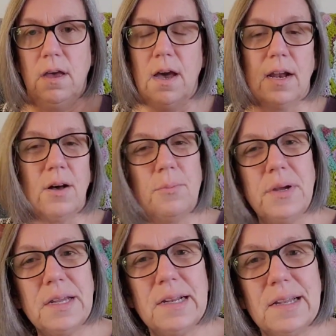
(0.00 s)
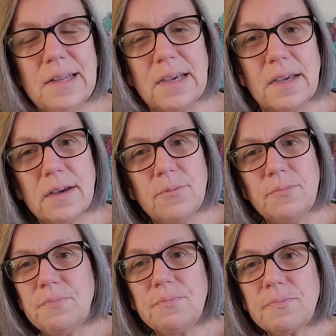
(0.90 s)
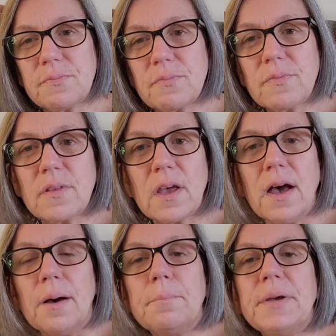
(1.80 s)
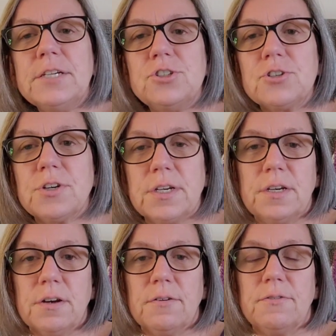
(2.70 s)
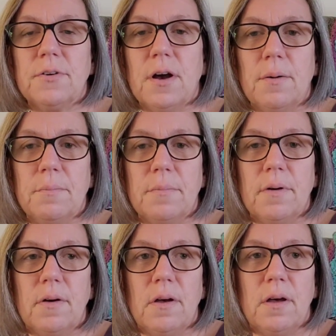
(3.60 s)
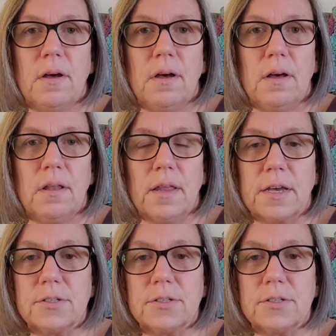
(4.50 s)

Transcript: And I'll put in like a picture here from like a